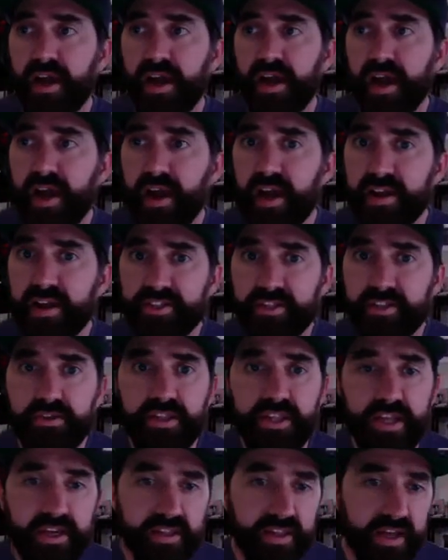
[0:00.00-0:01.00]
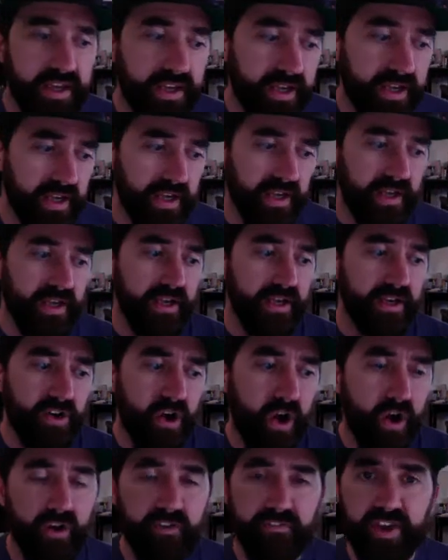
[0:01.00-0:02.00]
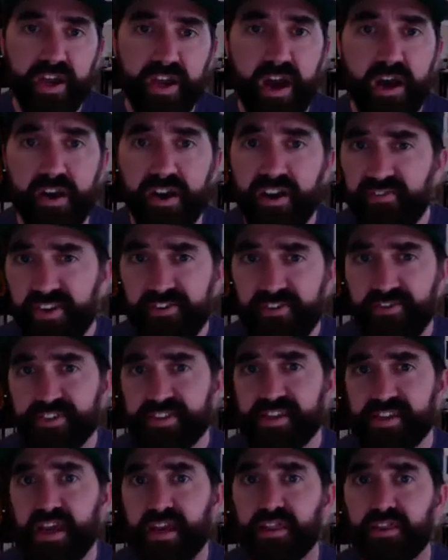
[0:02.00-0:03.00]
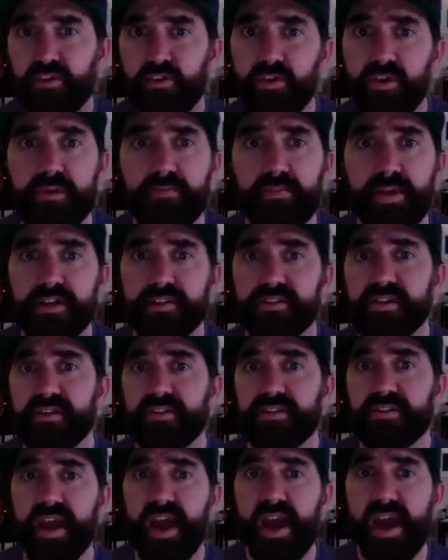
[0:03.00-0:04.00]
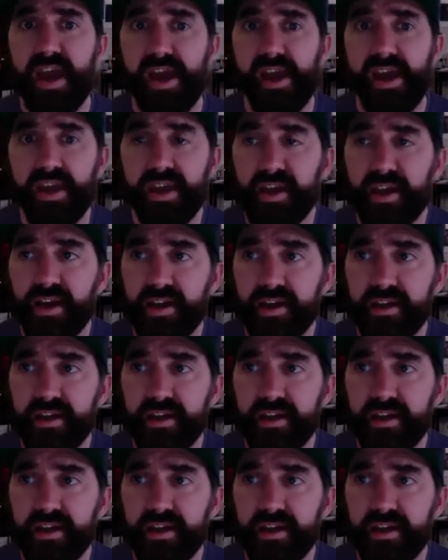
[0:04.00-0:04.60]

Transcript: And I do think like carving out, even if it's like 30 minutes a day